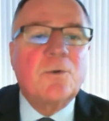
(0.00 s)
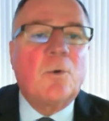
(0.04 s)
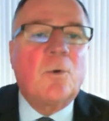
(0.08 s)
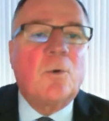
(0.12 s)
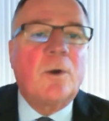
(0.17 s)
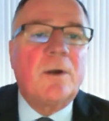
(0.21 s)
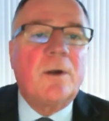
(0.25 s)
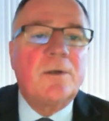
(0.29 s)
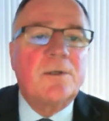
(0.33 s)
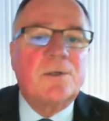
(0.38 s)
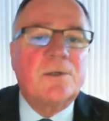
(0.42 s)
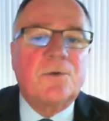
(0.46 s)

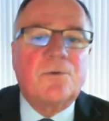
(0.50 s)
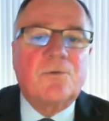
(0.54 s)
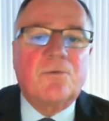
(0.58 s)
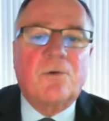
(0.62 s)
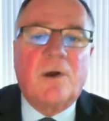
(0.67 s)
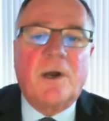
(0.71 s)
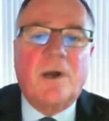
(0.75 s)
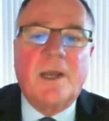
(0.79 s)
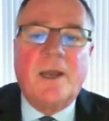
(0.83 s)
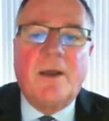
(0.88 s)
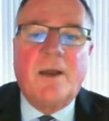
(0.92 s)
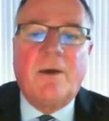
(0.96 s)
lawyers to
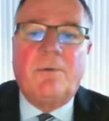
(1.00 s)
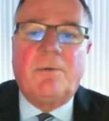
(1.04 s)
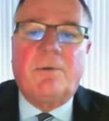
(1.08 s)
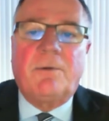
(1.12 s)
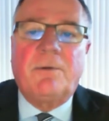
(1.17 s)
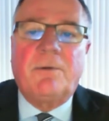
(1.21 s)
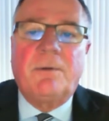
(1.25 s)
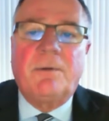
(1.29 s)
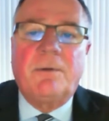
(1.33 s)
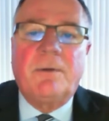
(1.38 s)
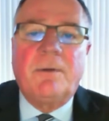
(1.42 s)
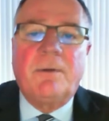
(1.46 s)
try out
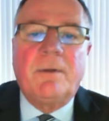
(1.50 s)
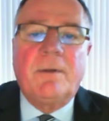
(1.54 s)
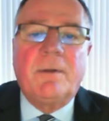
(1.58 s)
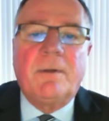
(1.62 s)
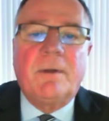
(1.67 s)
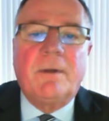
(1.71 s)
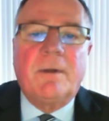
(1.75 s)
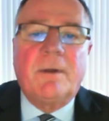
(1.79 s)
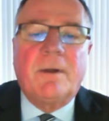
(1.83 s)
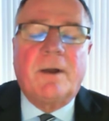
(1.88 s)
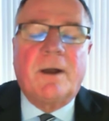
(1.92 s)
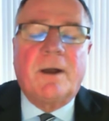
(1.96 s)

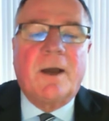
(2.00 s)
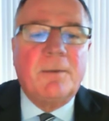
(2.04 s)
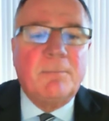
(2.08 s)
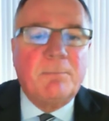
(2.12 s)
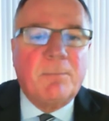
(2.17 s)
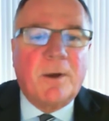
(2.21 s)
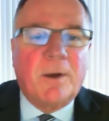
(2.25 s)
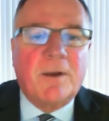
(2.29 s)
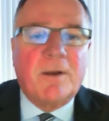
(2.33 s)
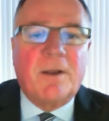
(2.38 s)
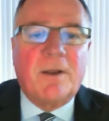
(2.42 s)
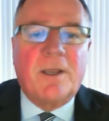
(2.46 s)

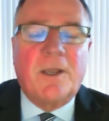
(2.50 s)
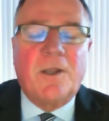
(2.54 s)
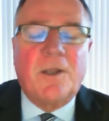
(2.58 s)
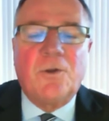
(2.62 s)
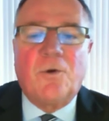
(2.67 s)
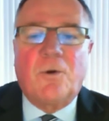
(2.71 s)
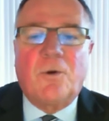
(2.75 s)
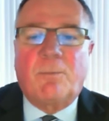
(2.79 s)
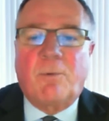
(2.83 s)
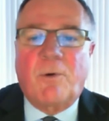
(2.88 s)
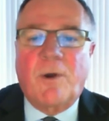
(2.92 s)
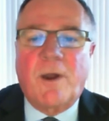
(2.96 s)
unbundling
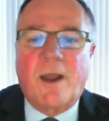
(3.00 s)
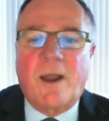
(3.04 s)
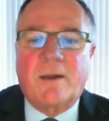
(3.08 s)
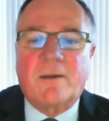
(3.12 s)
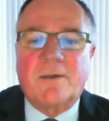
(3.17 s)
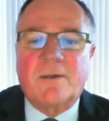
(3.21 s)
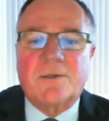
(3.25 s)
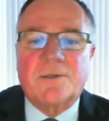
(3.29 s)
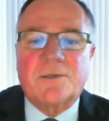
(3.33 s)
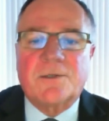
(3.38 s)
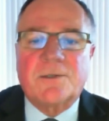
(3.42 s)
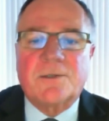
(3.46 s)
in your
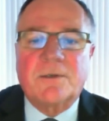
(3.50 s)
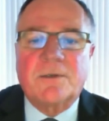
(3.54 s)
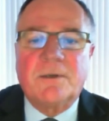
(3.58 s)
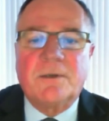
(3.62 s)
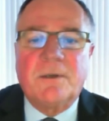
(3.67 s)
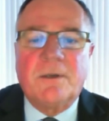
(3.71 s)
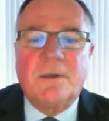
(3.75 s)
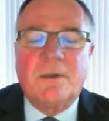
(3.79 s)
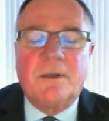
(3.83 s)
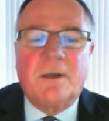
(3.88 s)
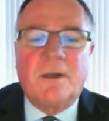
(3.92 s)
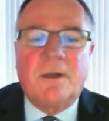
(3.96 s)
practice.
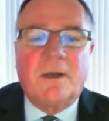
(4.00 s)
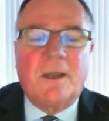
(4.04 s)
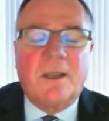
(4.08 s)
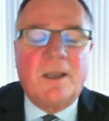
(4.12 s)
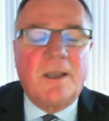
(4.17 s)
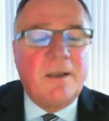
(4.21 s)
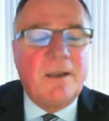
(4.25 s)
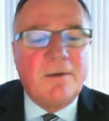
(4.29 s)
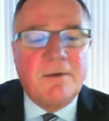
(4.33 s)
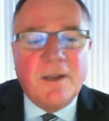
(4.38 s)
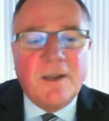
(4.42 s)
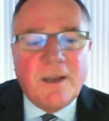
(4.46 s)

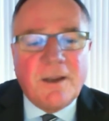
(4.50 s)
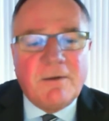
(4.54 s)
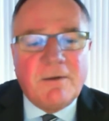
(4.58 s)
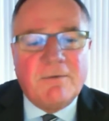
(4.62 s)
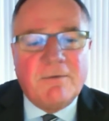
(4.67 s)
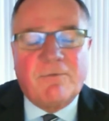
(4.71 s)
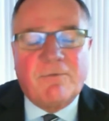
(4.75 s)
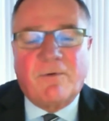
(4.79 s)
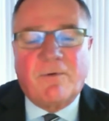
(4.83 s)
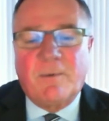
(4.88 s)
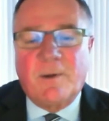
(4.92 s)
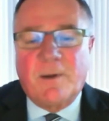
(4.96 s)

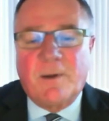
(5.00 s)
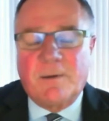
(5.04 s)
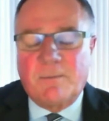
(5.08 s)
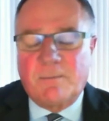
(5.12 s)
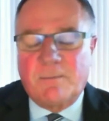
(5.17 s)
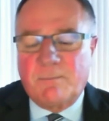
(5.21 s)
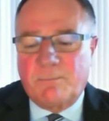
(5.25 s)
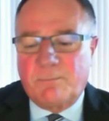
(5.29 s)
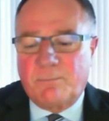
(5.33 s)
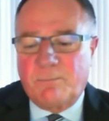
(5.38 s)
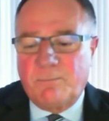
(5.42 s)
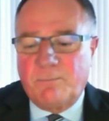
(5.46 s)
Indeed, from
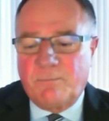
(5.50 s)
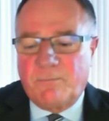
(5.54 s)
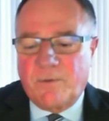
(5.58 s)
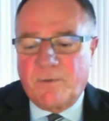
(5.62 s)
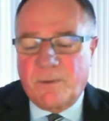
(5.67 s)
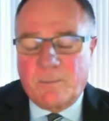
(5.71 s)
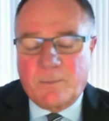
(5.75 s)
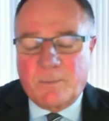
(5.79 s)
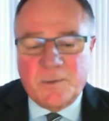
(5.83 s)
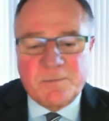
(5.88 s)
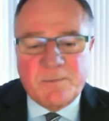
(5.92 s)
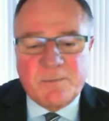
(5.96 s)

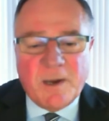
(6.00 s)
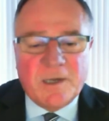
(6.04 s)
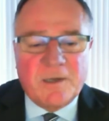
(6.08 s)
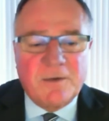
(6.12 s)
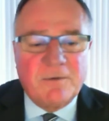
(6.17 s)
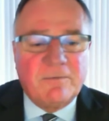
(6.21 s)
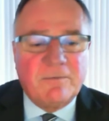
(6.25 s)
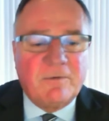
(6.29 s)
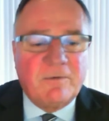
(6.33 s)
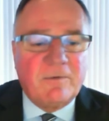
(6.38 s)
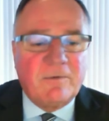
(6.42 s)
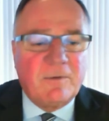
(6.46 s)
the
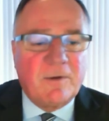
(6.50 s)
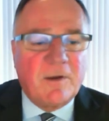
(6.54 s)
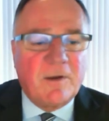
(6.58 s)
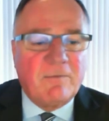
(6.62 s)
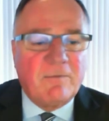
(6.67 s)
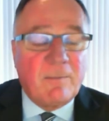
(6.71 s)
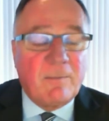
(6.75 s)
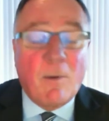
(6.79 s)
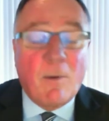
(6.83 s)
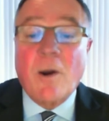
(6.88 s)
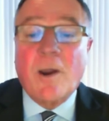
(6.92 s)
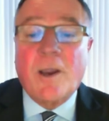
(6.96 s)
perspective
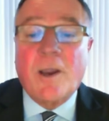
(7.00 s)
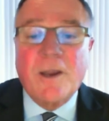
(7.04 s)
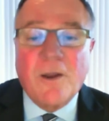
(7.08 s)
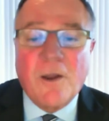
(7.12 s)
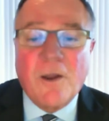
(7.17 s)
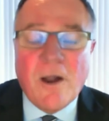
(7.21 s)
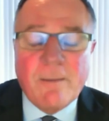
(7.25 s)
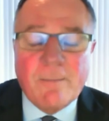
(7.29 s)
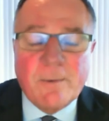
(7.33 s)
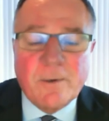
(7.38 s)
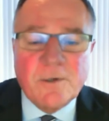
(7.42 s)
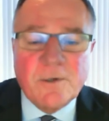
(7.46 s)
of a
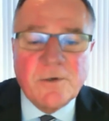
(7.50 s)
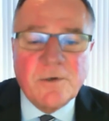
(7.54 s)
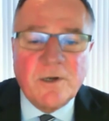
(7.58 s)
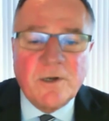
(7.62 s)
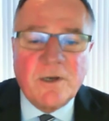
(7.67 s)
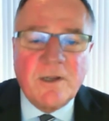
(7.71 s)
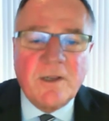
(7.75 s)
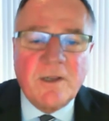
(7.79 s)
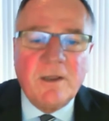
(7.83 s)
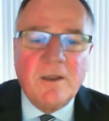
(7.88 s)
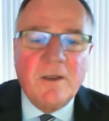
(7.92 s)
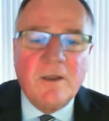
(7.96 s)
marketing
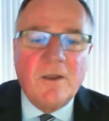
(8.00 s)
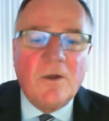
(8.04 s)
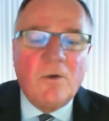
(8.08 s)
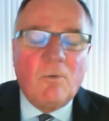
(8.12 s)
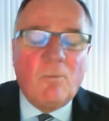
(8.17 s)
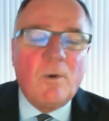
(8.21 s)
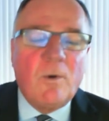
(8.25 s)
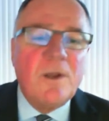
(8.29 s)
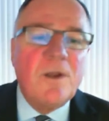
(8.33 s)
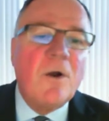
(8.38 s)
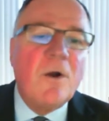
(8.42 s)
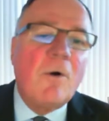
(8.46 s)
opportunity,
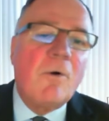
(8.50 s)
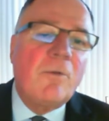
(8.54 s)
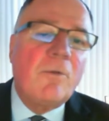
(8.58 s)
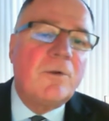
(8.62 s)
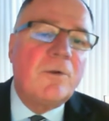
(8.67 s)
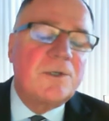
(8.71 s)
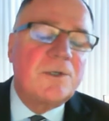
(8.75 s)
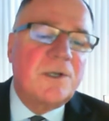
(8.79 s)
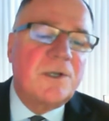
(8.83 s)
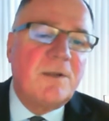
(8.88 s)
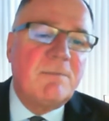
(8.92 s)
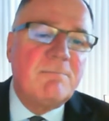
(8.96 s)
we know
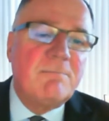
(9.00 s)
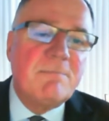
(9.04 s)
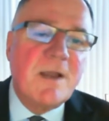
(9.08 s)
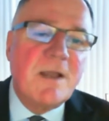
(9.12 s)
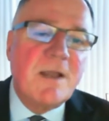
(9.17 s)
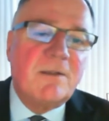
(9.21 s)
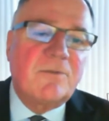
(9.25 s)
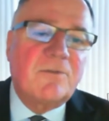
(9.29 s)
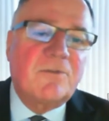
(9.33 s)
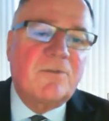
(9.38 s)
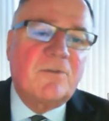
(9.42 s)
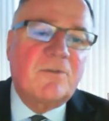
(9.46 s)
there's an
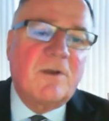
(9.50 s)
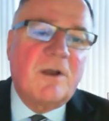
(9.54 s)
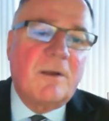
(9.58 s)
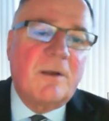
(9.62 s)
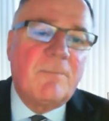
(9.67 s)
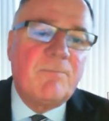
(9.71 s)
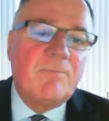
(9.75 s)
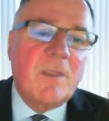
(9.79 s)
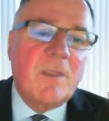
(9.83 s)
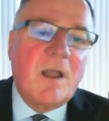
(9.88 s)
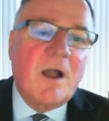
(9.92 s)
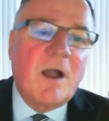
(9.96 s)
immense
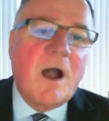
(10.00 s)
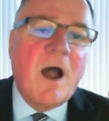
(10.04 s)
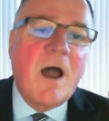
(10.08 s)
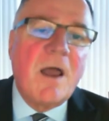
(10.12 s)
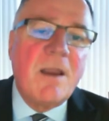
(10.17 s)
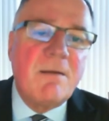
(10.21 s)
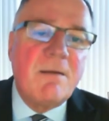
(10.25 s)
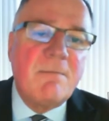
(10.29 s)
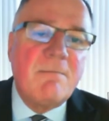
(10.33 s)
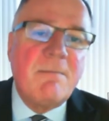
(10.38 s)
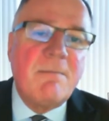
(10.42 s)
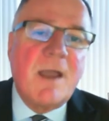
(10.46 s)

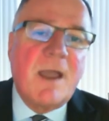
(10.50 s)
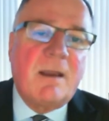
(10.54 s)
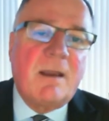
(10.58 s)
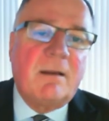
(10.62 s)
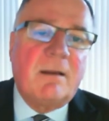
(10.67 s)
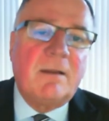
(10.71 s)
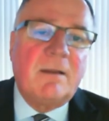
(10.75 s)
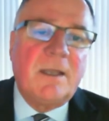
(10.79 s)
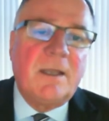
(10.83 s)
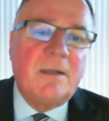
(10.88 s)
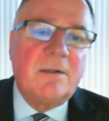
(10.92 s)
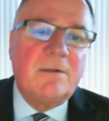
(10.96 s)

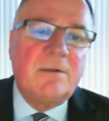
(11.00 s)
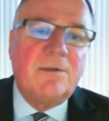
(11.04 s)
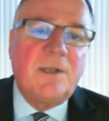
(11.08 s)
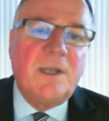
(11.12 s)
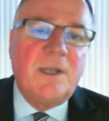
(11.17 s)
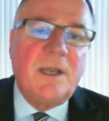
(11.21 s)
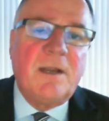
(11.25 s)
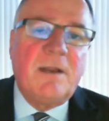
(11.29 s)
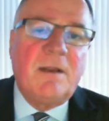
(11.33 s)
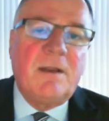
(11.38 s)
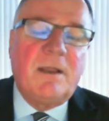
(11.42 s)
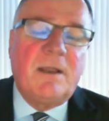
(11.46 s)
unmet legal
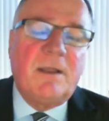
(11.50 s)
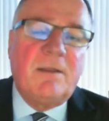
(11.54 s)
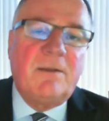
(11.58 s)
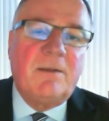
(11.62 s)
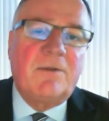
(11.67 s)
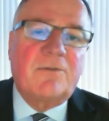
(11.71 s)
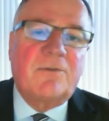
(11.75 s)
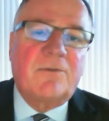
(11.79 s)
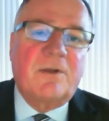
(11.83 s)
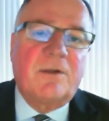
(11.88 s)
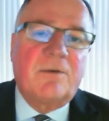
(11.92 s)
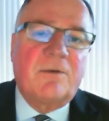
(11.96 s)
need in
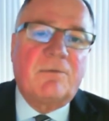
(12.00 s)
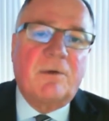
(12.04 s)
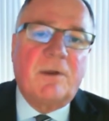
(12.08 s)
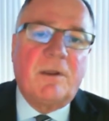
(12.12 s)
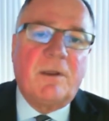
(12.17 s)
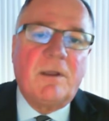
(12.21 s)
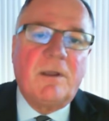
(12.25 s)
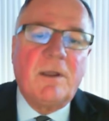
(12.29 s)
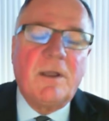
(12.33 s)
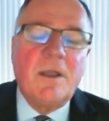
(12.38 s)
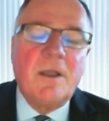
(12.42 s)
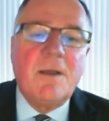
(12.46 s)
this
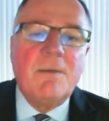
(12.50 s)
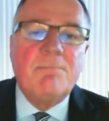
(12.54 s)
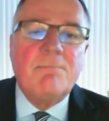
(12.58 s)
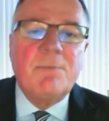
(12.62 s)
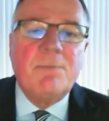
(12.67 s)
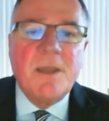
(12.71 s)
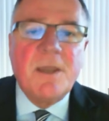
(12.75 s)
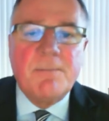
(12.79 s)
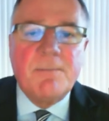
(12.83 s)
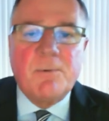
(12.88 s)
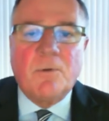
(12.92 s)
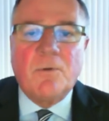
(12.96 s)
country.
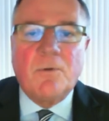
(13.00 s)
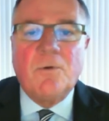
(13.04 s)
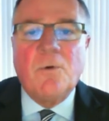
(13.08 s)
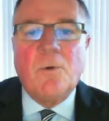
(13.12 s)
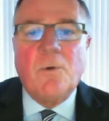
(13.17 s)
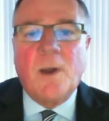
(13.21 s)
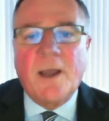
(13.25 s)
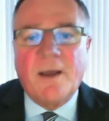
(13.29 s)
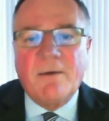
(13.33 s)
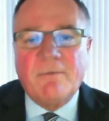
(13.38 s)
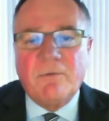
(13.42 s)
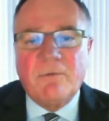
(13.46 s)
People
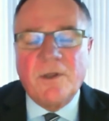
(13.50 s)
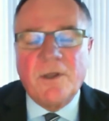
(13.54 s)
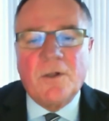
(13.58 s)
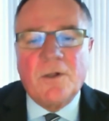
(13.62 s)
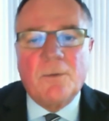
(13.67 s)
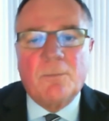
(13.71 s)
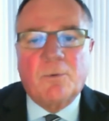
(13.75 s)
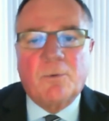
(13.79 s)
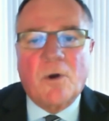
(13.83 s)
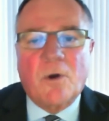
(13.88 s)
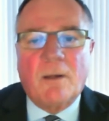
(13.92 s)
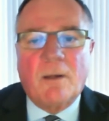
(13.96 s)
who have
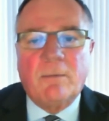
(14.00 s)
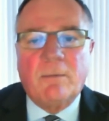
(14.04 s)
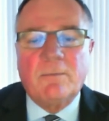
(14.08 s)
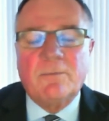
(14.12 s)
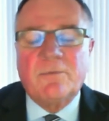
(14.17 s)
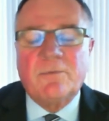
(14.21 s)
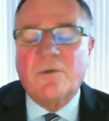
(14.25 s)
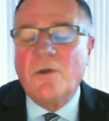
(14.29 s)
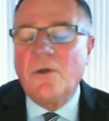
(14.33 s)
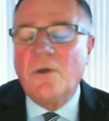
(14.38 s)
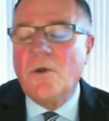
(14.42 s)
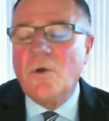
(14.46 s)
legal
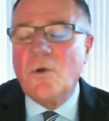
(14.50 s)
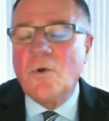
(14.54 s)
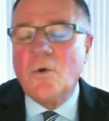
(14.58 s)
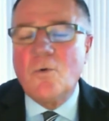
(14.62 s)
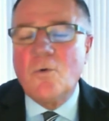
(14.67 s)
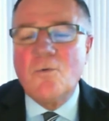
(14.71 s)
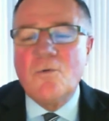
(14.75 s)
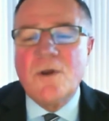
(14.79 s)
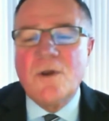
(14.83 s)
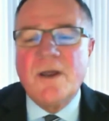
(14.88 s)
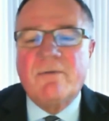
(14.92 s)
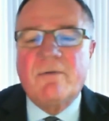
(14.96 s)
problems
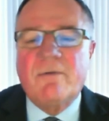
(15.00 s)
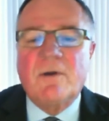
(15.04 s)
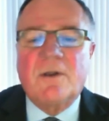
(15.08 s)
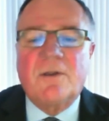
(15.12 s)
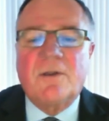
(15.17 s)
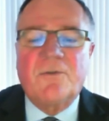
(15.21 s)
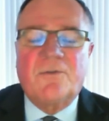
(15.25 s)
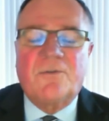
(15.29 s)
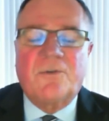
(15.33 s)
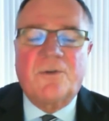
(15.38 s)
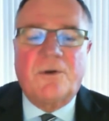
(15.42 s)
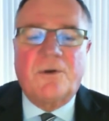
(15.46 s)
who never
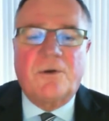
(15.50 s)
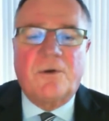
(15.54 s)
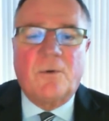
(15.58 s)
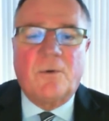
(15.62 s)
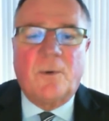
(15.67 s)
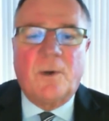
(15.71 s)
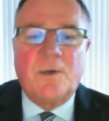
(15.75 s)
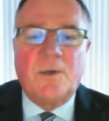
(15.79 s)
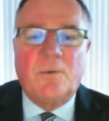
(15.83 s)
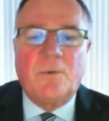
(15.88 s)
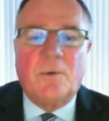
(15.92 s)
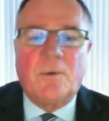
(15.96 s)
consider
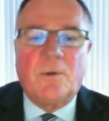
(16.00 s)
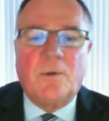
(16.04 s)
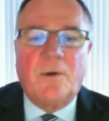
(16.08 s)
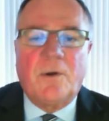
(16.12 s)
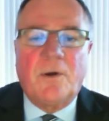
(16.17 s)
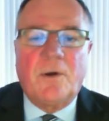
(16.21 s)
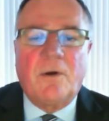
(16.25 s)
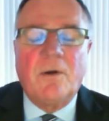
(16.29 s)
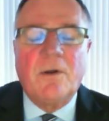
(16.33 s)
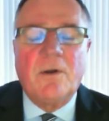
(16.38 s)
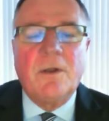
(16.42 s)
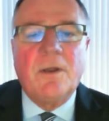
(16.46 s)
going to a
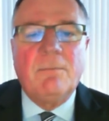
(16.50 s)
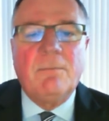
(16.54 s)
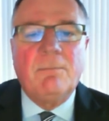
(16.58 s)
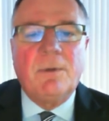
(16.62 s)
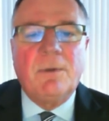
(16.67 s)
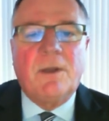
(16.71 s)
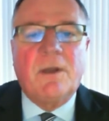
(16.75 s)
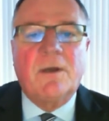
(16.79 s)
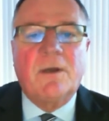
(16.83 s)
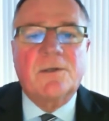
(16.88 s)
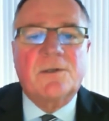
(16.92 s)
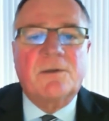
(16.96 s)
lawyer
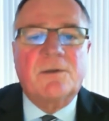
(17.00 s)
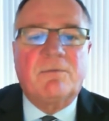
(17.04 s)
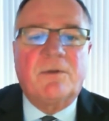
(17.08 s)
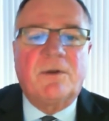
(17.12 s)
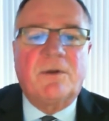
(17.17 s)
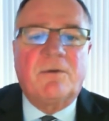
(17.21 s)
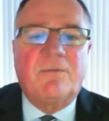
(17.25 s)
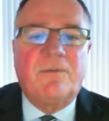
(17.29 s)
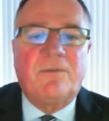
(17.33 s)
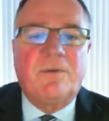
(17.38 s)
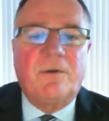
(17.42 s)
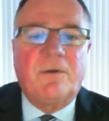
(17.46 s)
because of
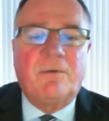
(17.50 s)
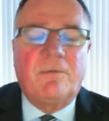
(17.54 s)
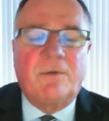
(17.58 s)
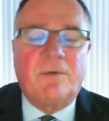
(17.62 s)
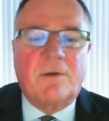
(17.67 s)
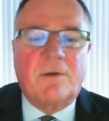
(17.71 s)
their fear of the